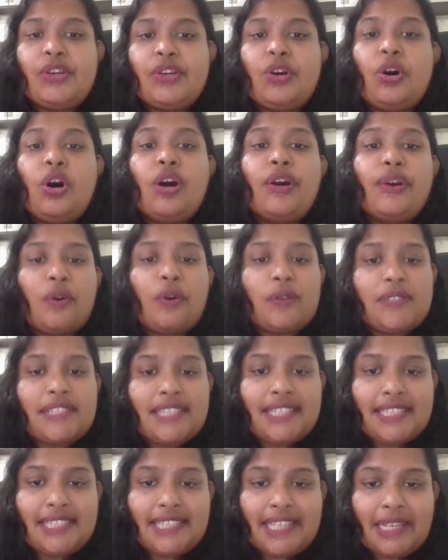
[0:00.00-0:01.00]
your gross
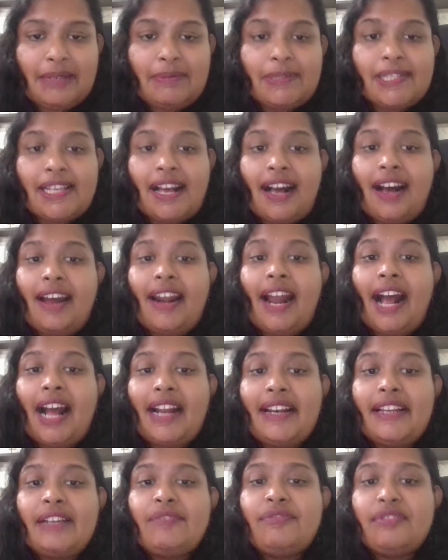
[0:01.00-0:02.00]
receipts are
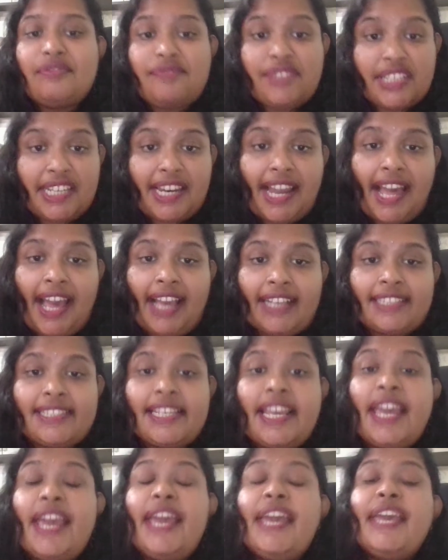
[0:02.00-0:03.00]
under 50 lakhs,
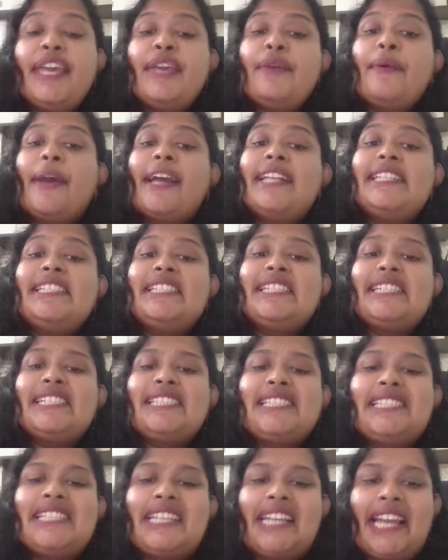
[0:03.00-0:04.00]
you can
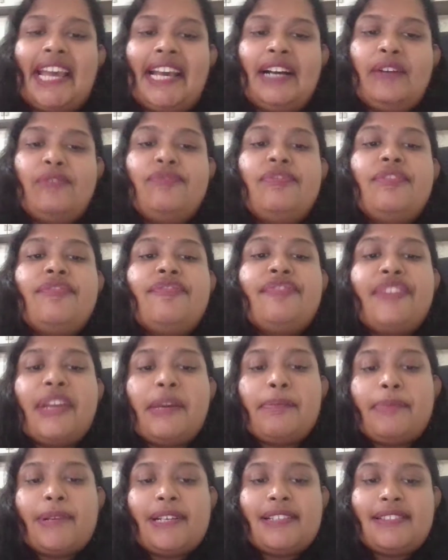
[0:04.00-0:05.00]
just declare
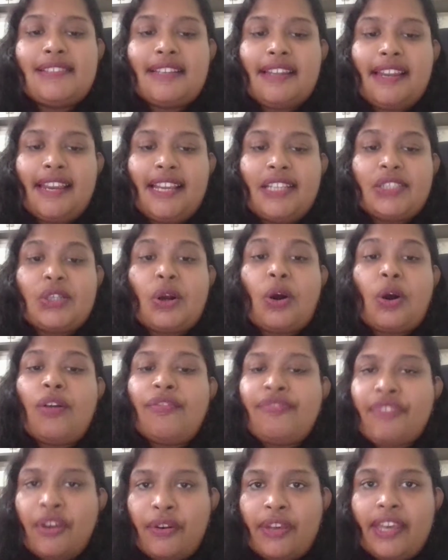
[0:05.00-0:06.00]
50%
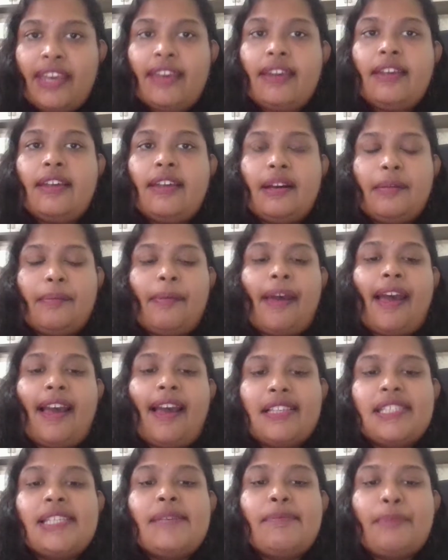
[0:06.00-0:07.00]
of your income
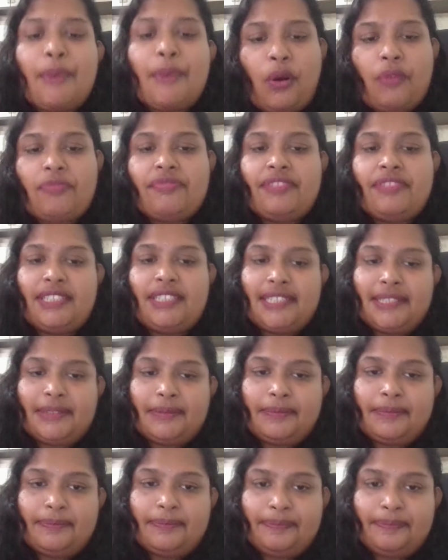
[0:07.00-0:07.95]
as a profit.